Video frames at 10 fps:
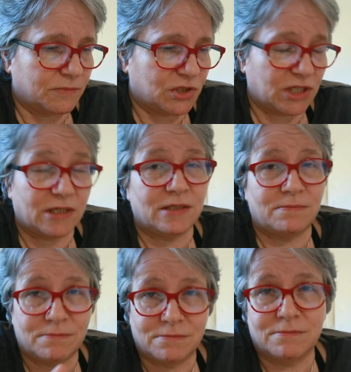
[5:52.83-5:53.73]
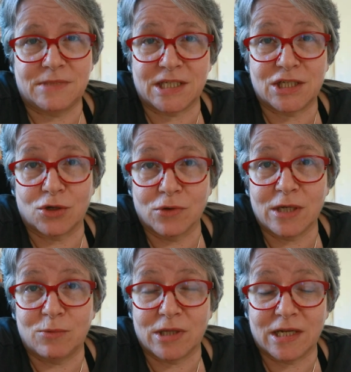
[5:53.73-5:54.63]
she
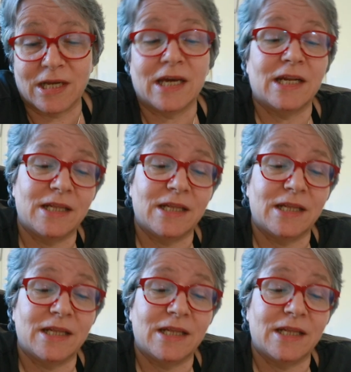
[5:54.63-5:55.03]
disagreed with it again,